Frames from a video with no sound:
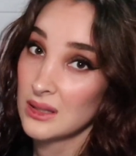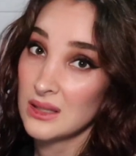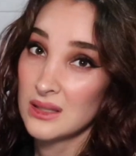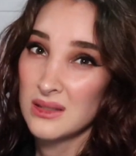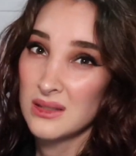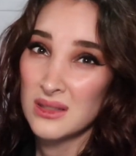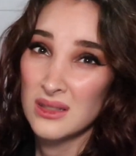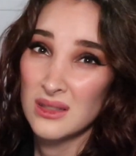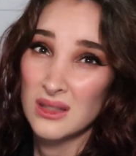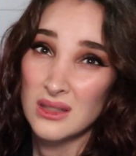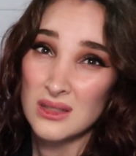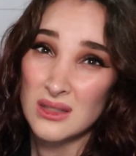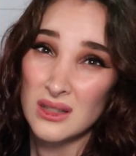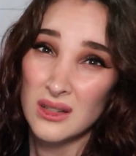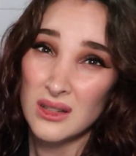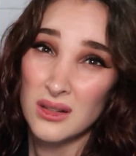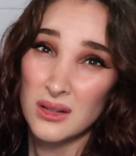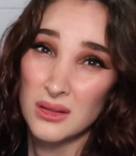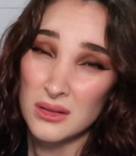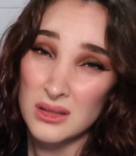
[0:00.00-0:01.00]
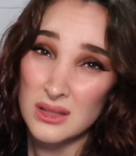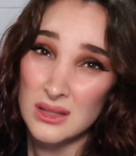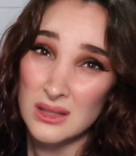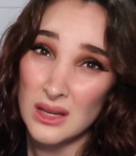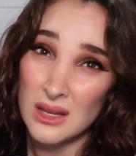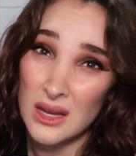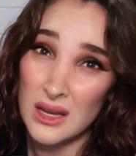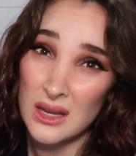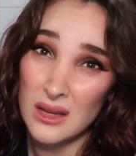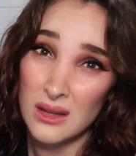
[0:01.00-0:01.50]
this is a little
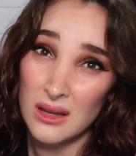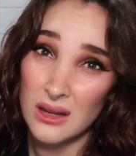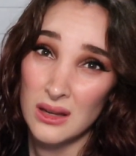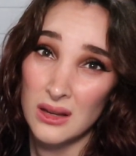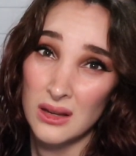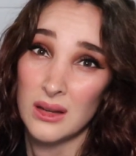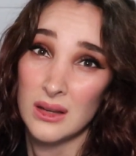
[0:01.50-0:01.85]
snake.